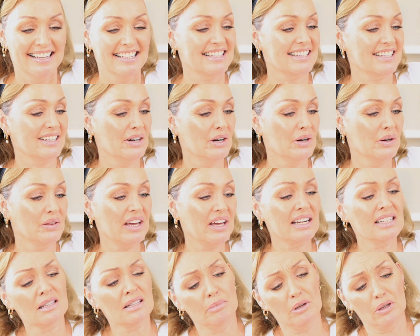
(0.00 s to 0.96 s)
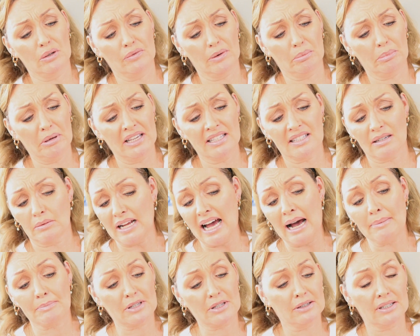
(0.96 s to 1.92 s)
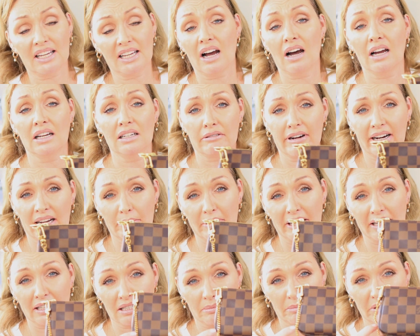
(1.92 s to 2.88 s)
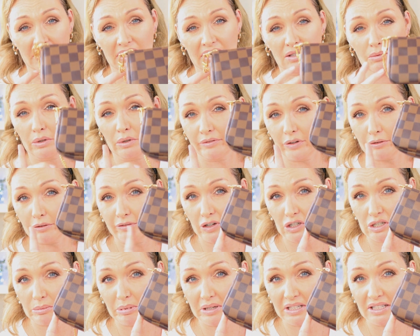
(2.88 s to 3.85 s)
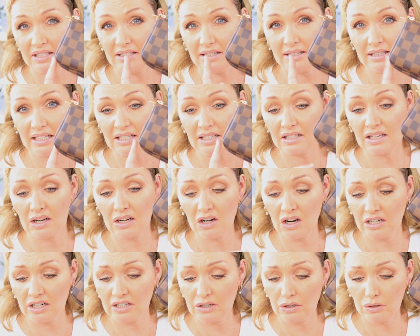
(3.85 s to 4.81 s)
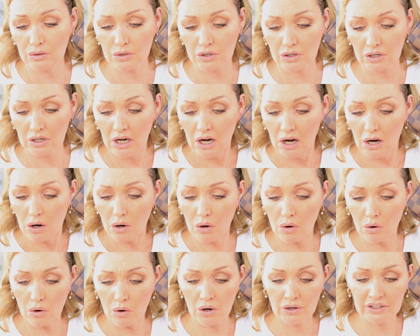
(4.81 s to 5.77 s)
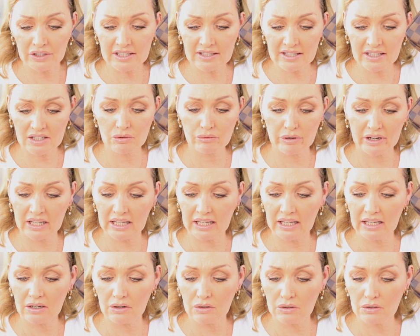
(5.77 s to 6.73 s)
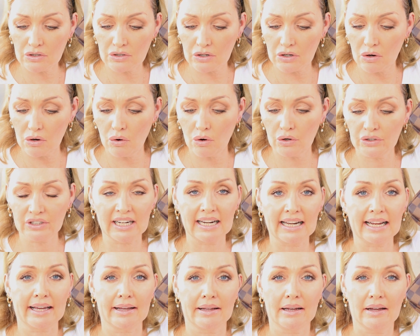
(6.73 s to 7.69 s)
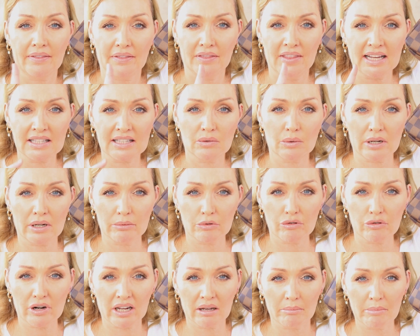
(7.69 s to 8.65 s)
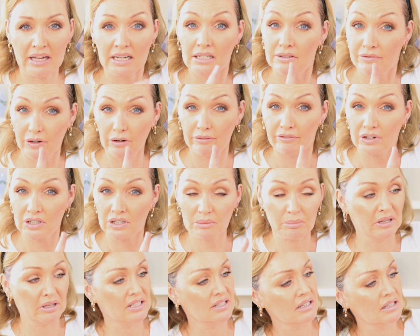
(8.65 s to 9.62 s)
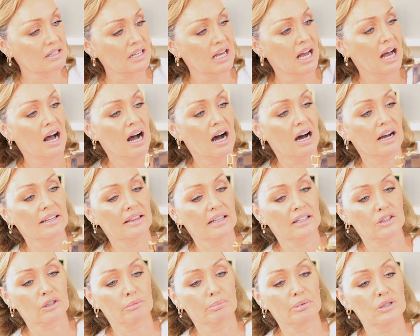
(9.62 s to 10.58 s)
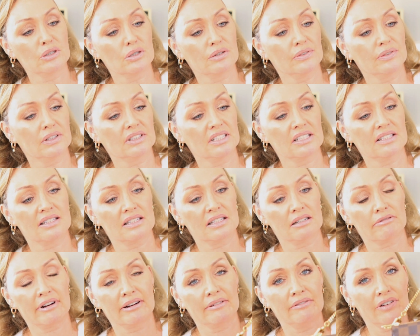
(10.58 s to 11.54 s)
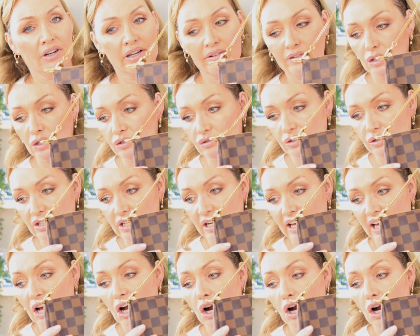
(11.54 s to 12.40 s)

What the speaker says: So that is a beautiful piece. I would absolutely highly recommend this piece as one of your first pieces. This, a card holder, or the 6-ring key holder, or the clay. That's what I would recommend for your first pieces. I think they're beautiful. This is in around 500.